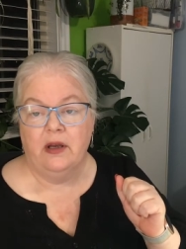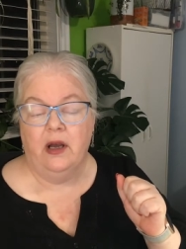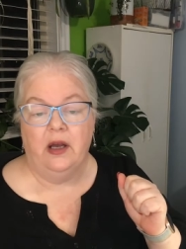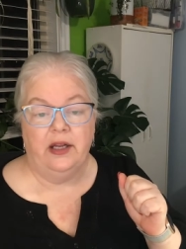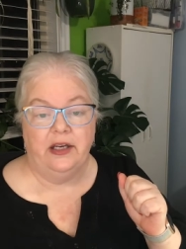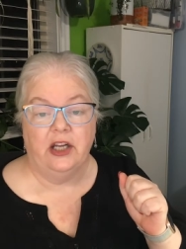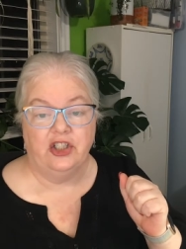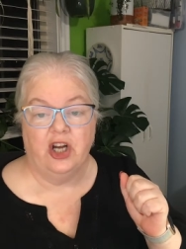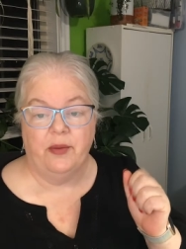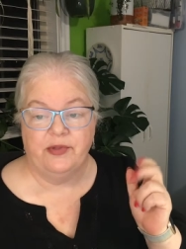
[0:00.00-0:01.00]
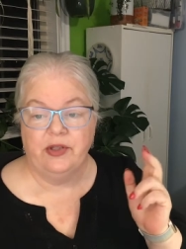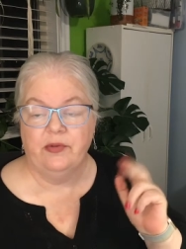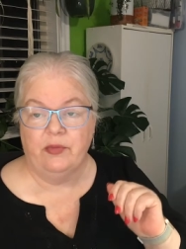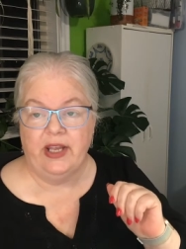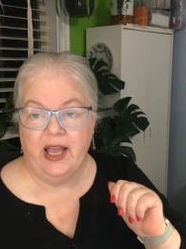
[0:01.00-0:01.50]
uh, nut jobs
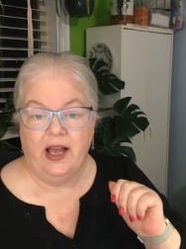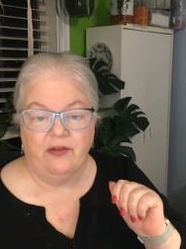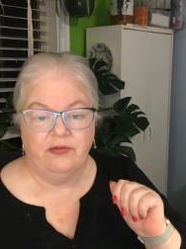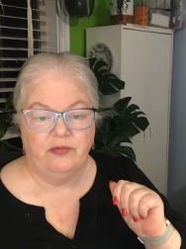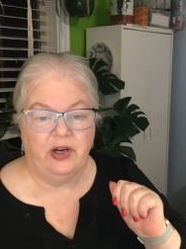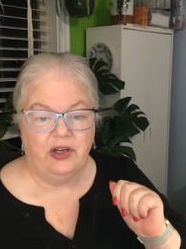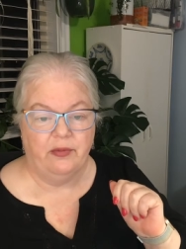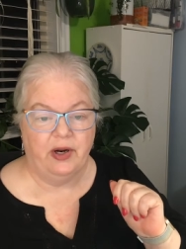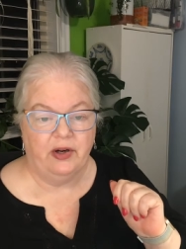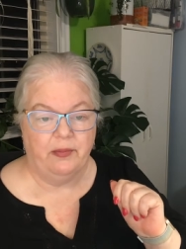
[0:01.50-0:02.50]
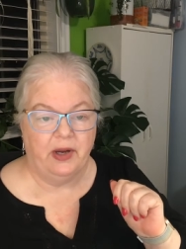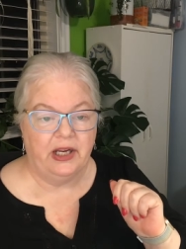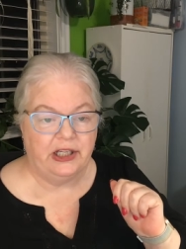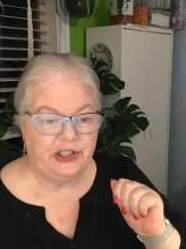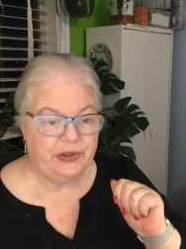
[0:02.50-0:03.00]
we have running around in my
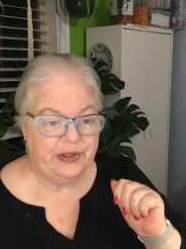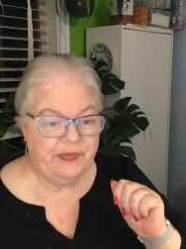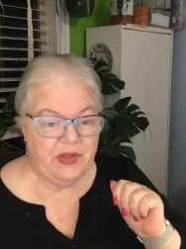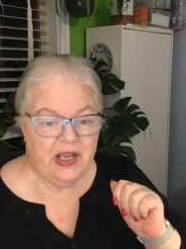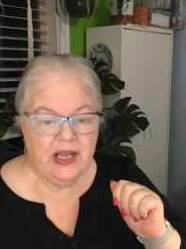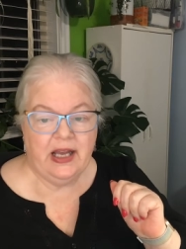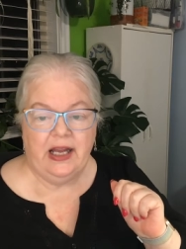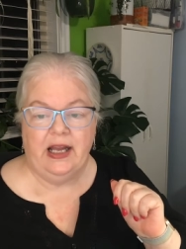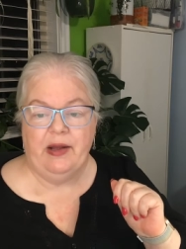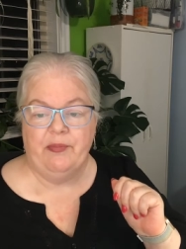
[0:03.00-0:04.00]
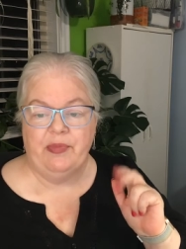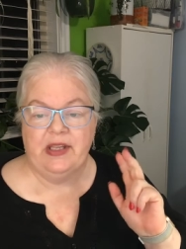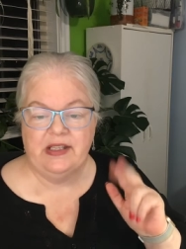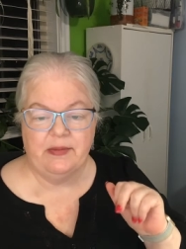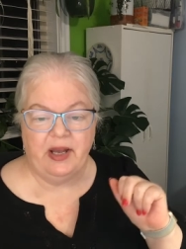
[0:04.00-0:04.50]
country. Um,
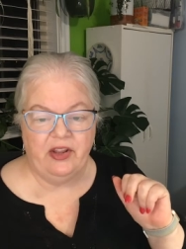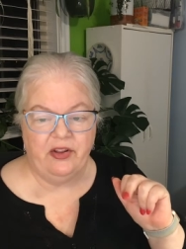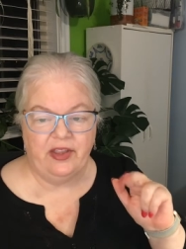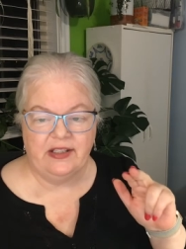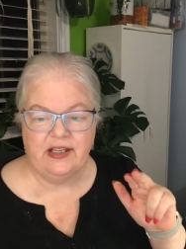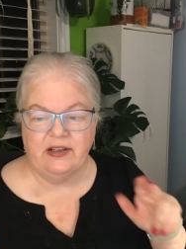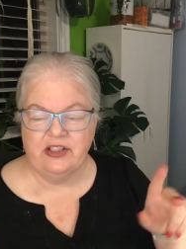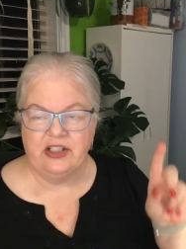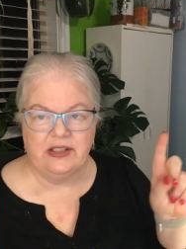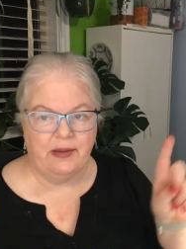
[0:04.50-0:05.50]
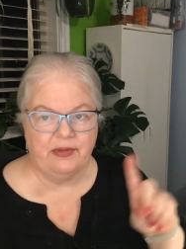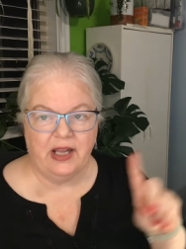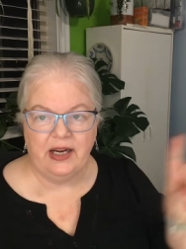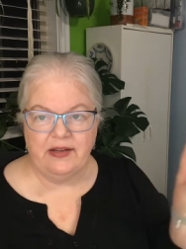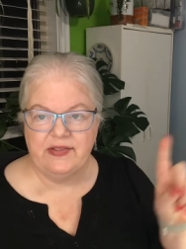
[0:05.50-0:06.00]
some other things here, and just I'm
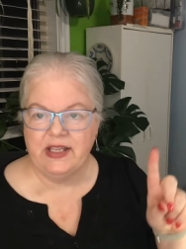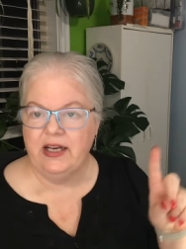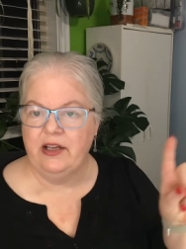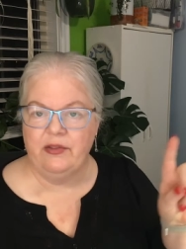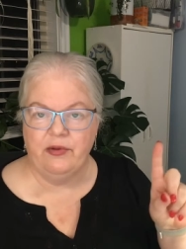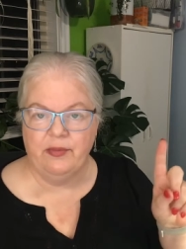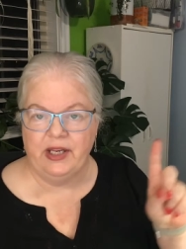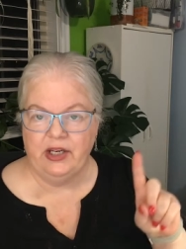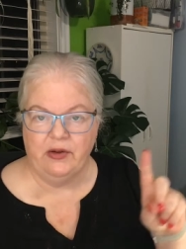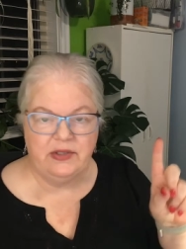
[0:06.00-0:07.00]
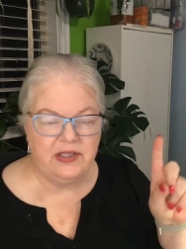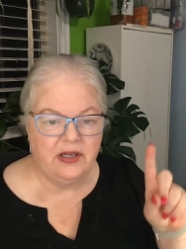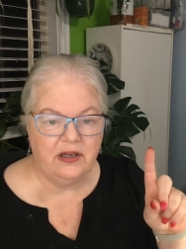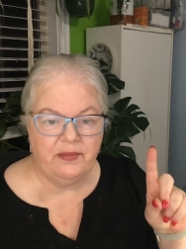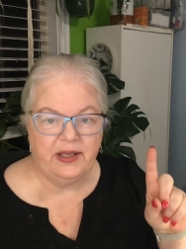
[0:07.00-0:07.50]
kind of scanning through my notes
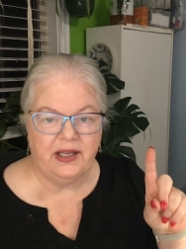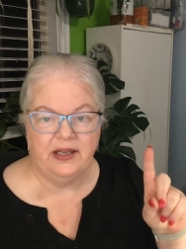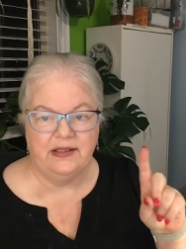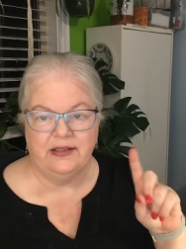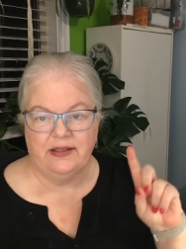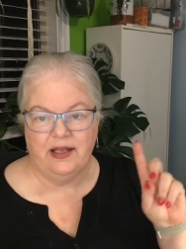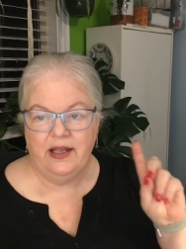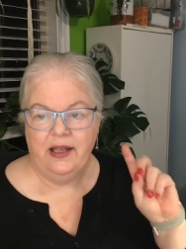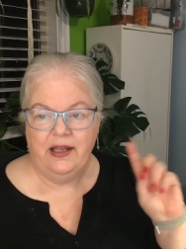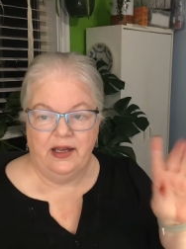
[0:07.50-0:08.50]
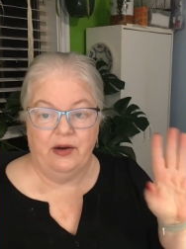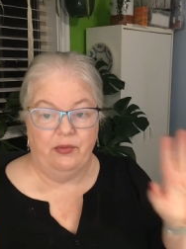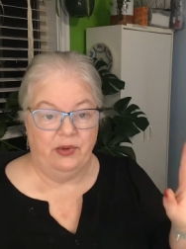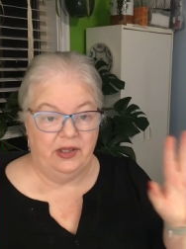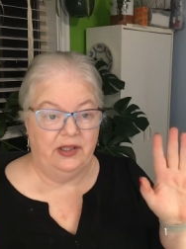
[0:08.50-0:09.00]
here because I
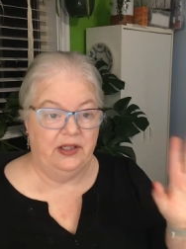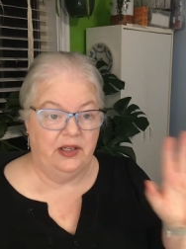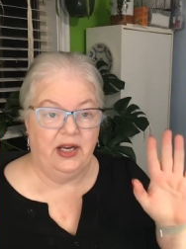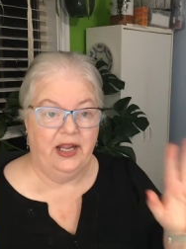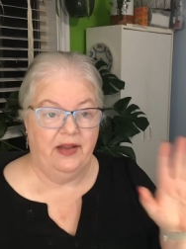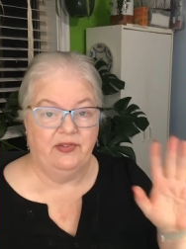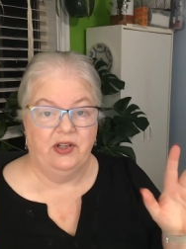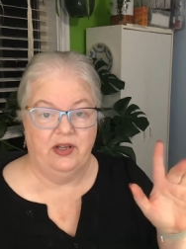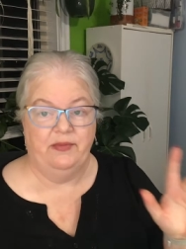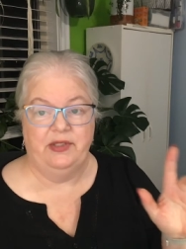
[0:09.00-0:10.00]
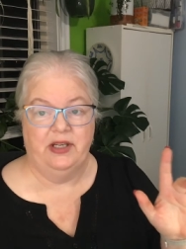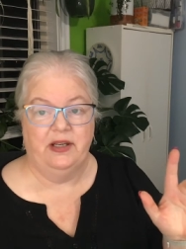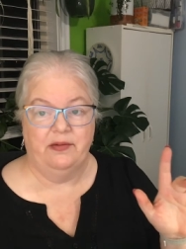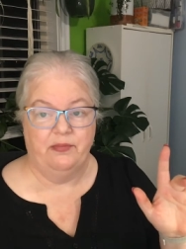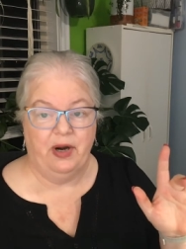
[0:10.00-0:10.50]
really did not have time to
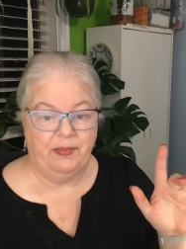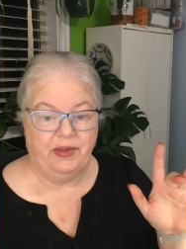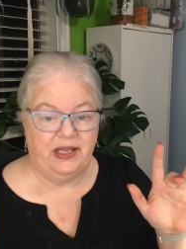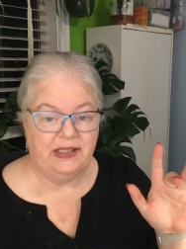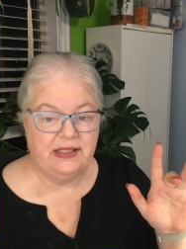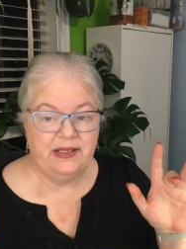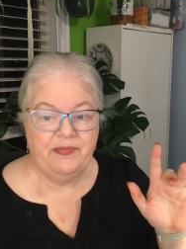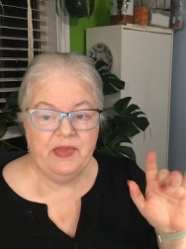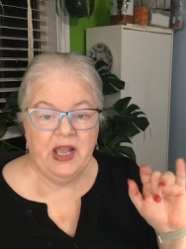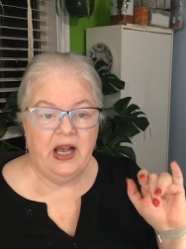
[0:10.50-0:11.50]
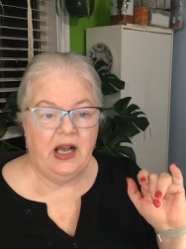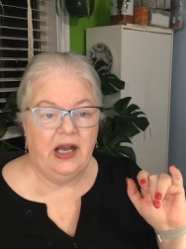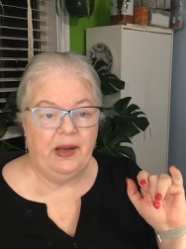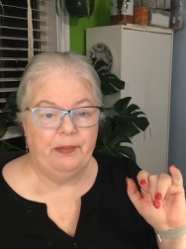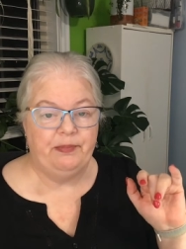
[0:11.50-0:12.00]
prep this.
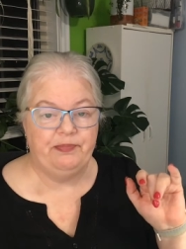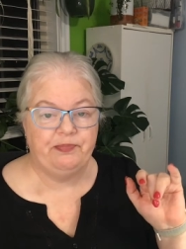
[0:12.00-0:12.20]
Um,